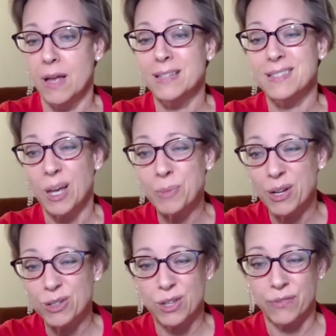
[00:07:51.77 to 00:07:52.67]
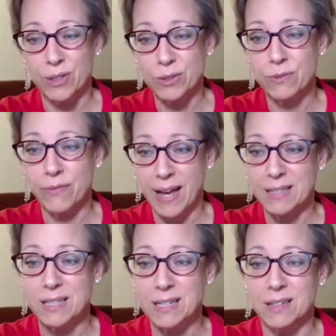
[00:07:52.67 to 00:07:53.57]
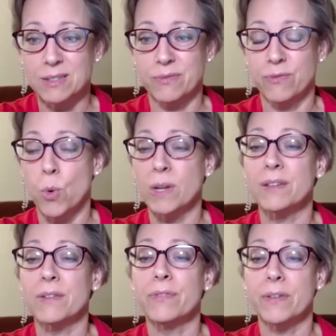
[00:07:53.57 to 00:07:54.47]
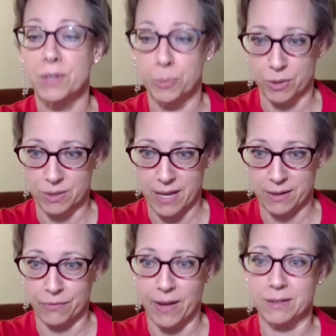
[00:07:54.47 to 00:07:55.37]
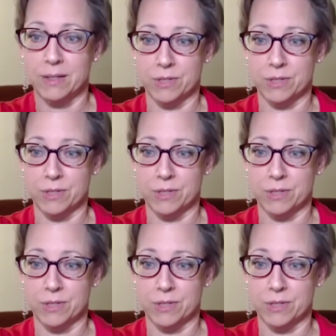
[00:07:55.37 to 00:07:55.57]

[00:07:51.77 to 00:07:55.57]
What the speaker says: Some years the flu vaccine is 40 to 50% effective.